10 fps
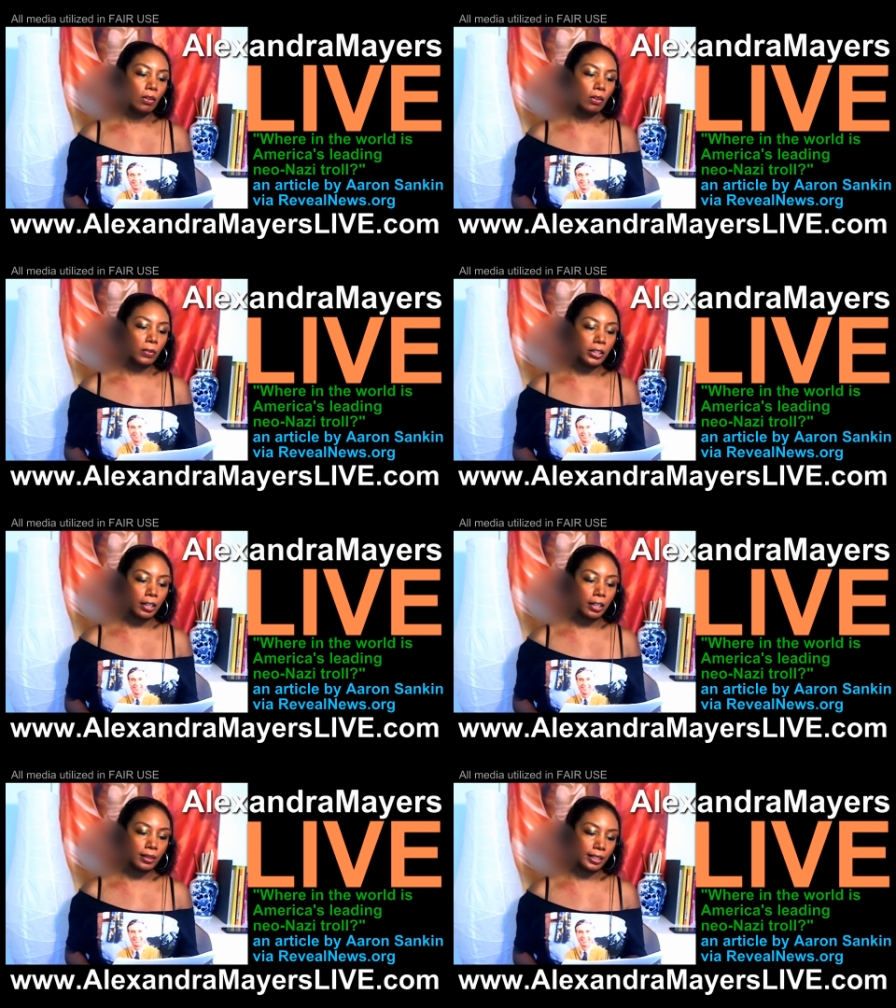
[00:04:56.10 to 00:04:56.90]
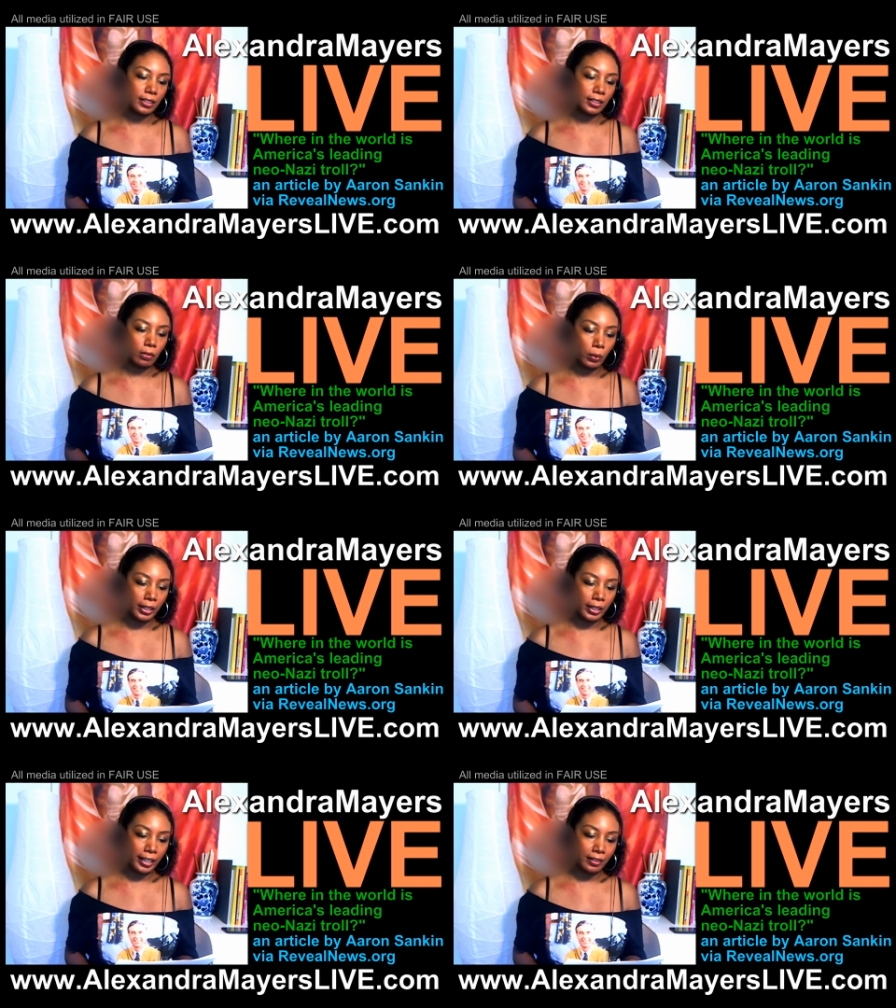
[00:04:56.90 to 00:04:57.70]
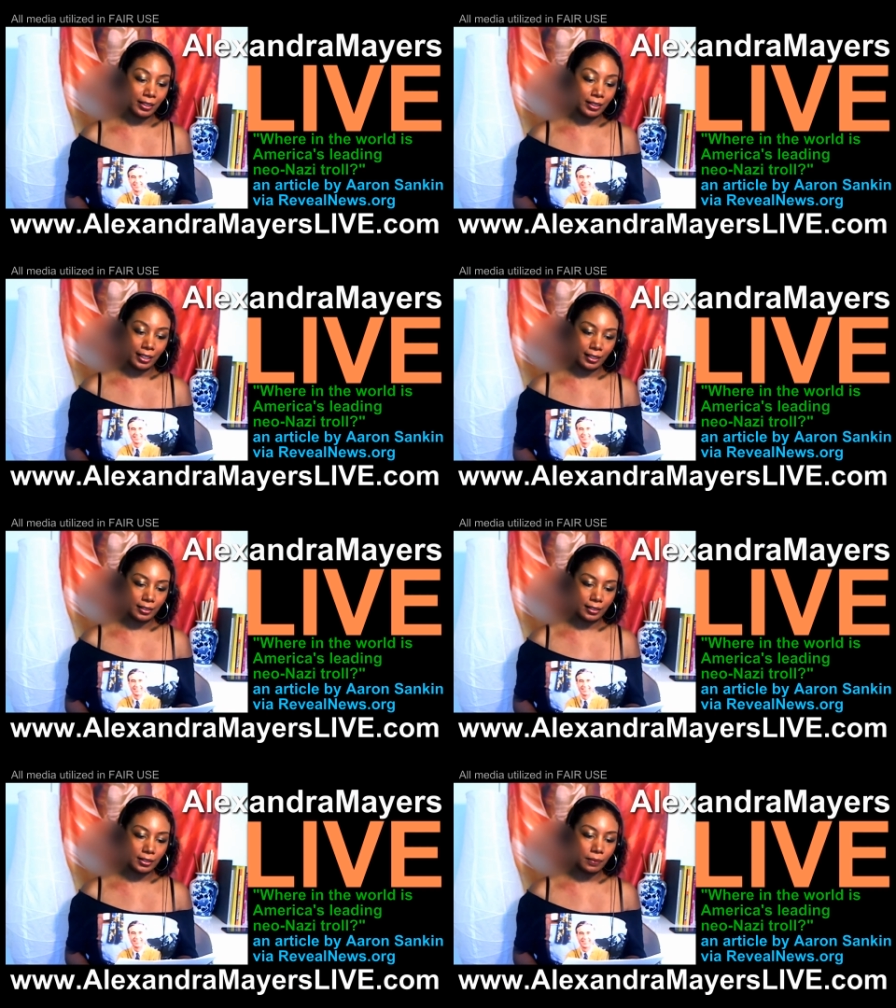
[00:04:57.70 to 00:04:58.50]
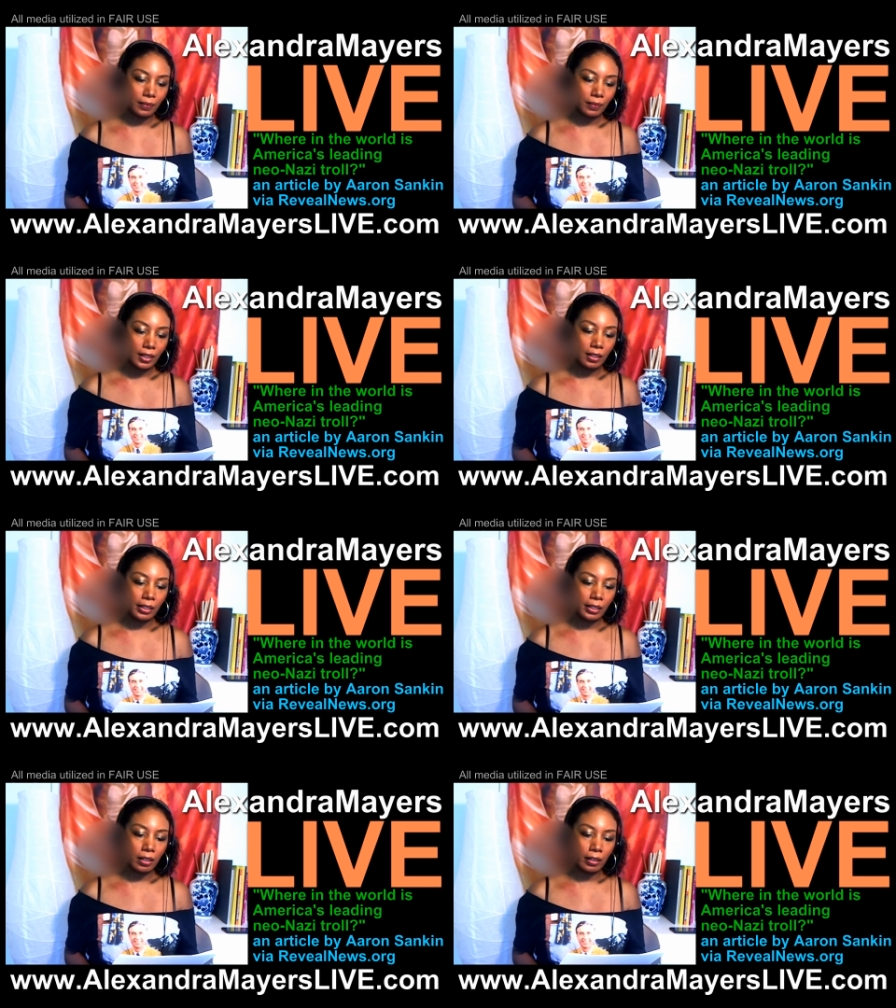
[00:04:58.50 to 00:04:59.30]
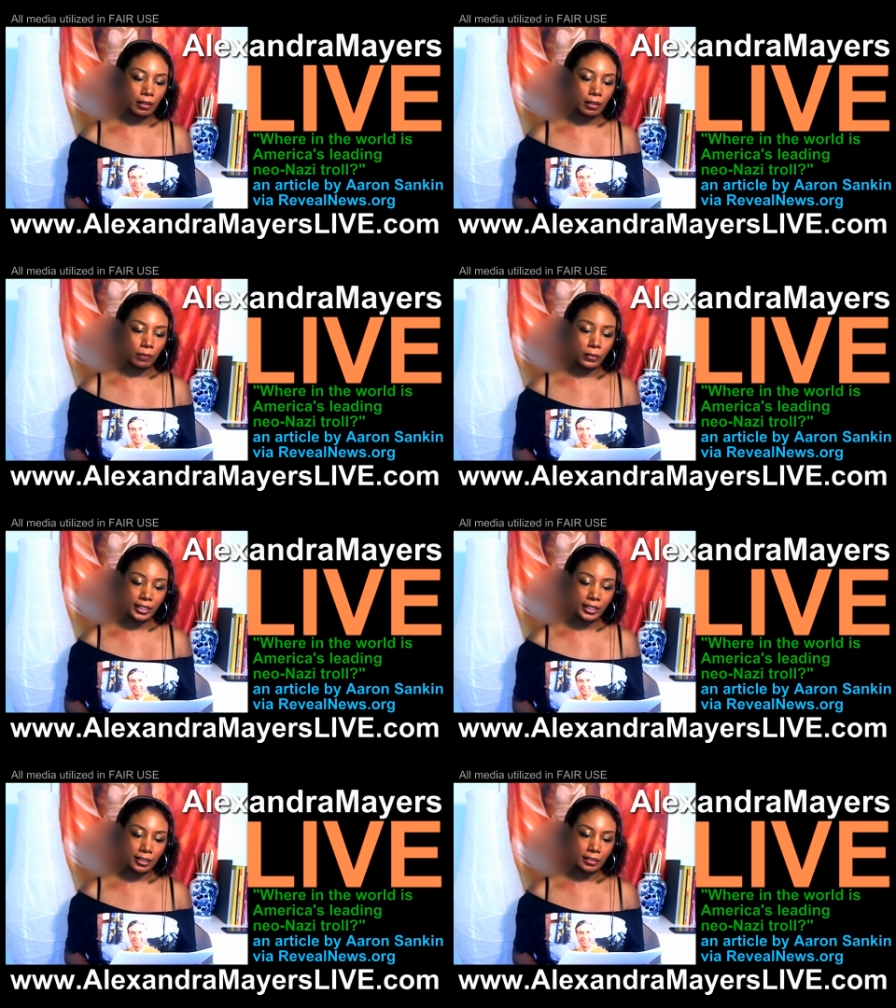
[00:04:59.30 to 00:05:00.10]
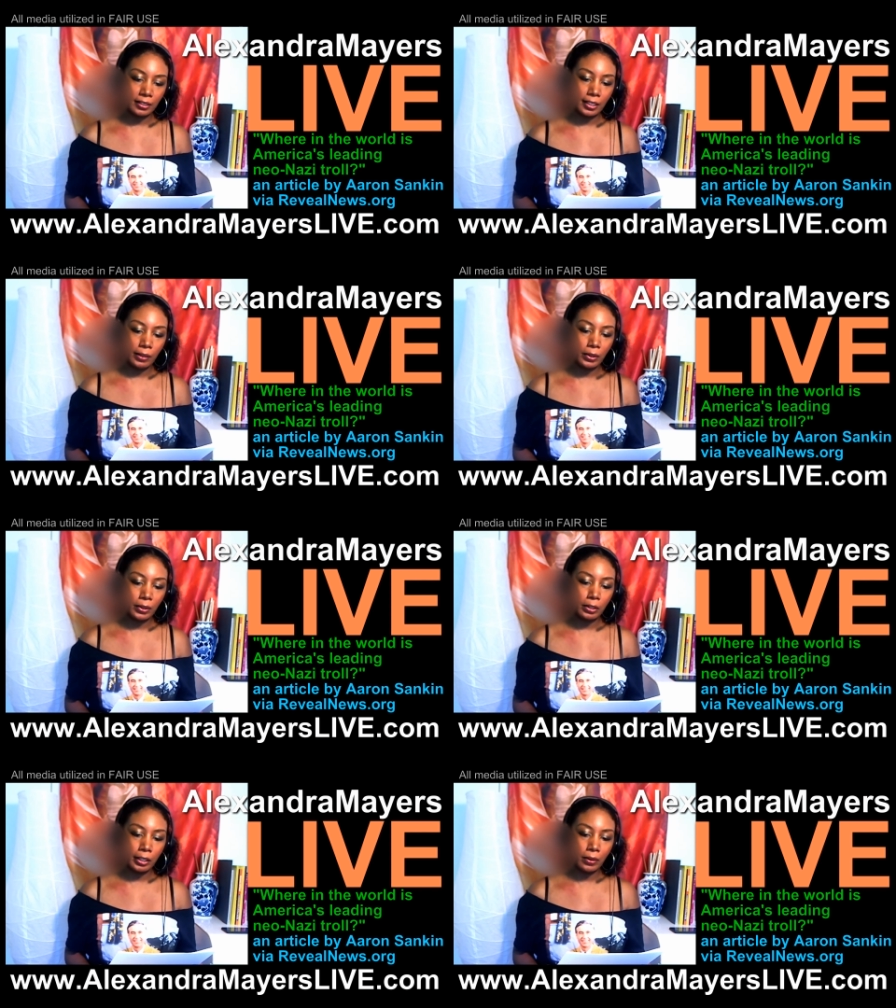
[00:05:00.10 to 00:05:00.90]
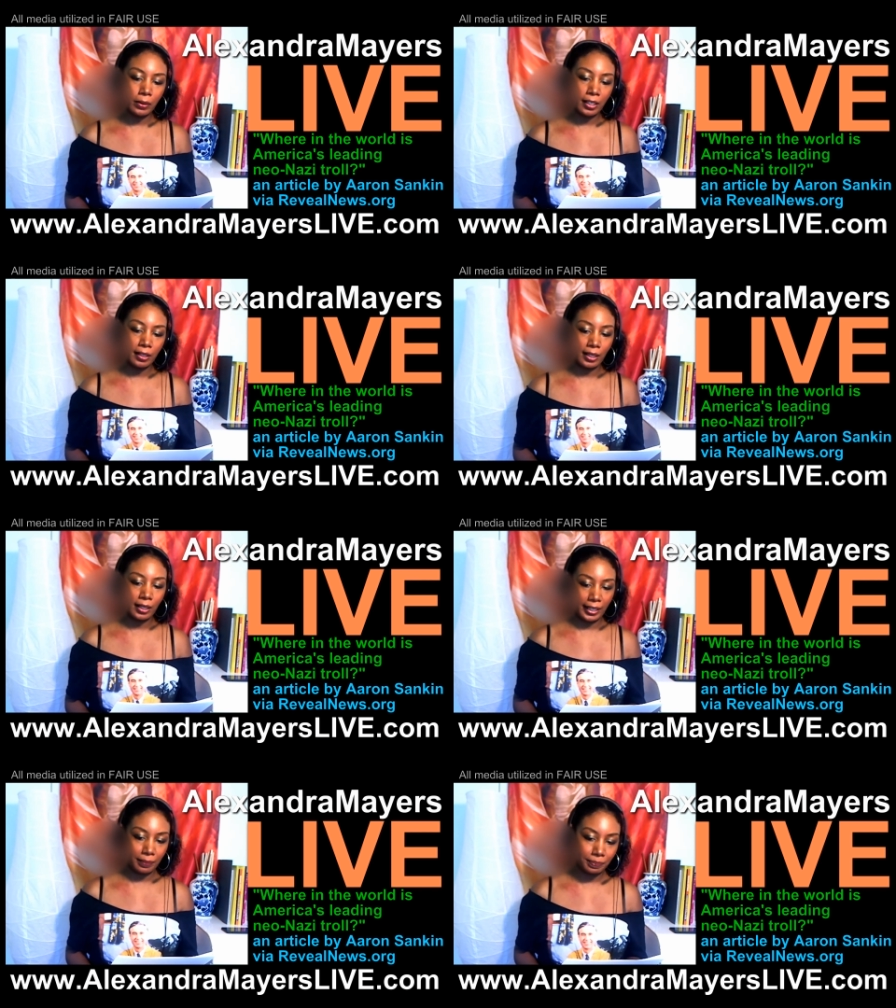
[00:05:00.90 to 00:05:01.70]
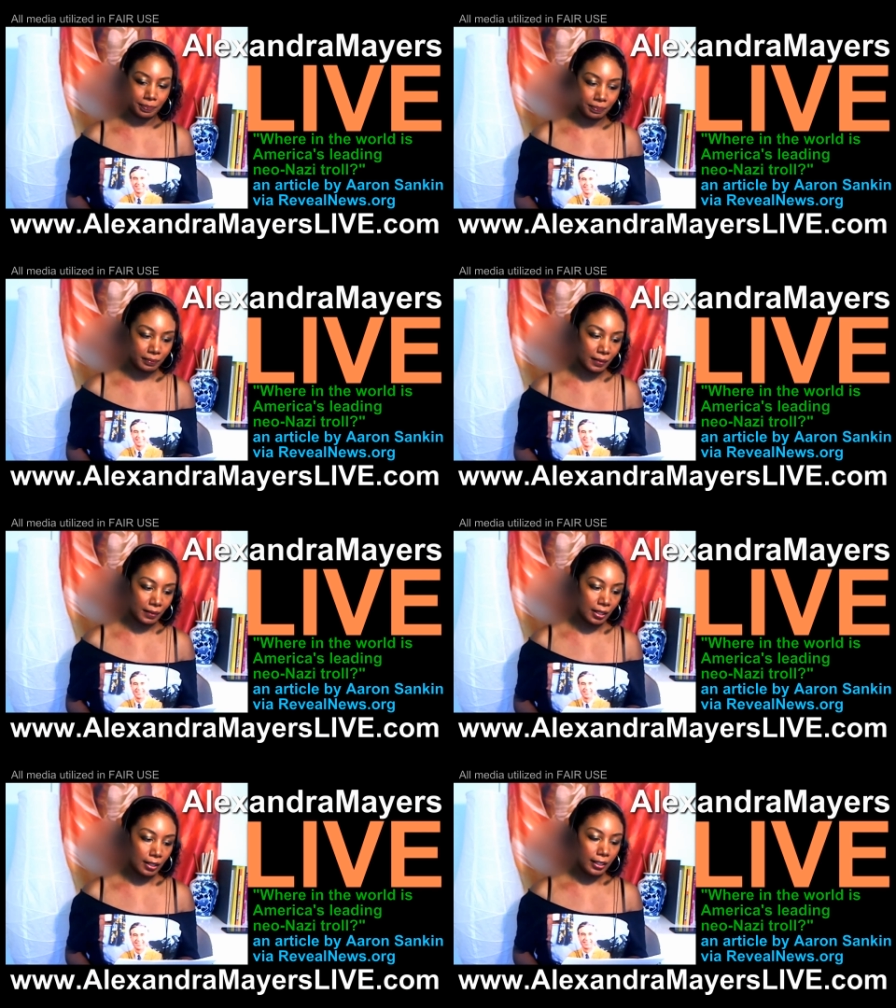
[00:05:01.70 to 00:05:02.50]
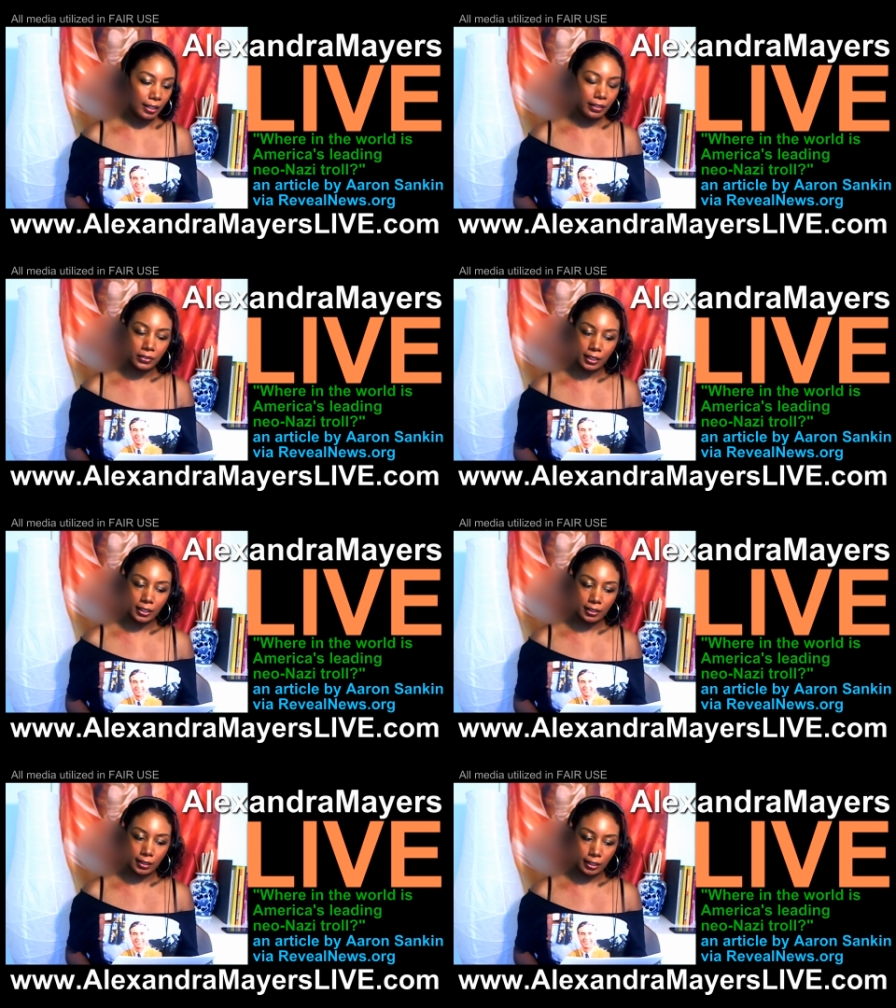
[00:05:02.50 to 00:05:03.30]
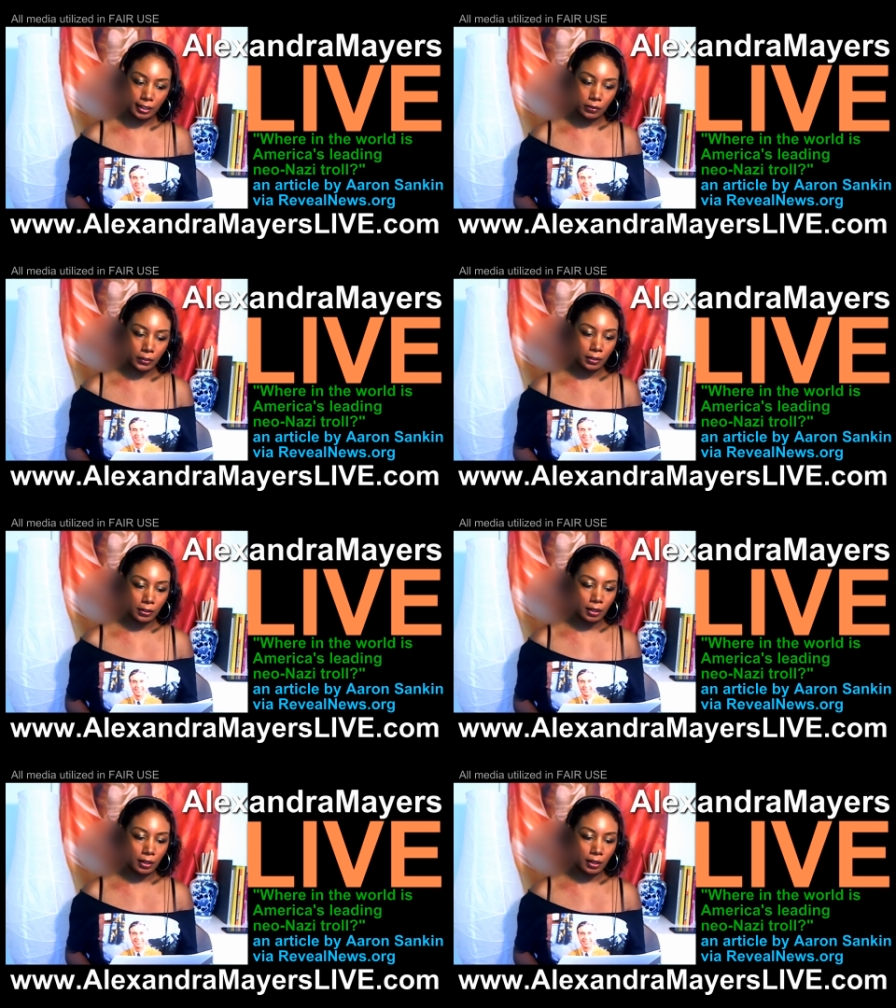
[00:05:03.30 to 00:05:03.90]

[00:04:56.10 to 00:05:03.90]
Regardless of where Anglin is, there are reasons he would go on the lam. If successful, the